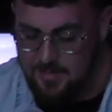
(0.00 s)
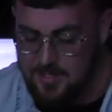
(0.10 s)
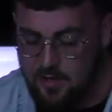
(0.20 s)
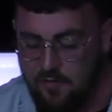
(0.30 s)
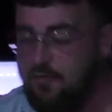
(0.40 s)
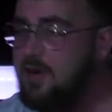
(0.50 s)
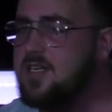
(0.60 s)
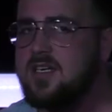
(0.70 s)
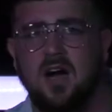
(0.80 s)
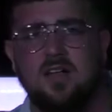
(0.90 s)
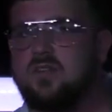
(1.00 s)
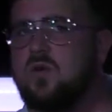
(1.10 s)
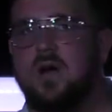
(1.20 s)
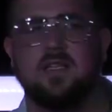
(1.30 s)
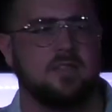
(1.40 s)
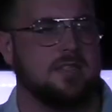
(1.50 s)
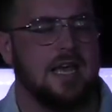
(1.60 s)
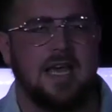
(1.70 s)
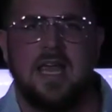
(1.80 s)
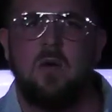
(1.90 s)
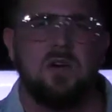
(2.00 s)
to suffering consequences. He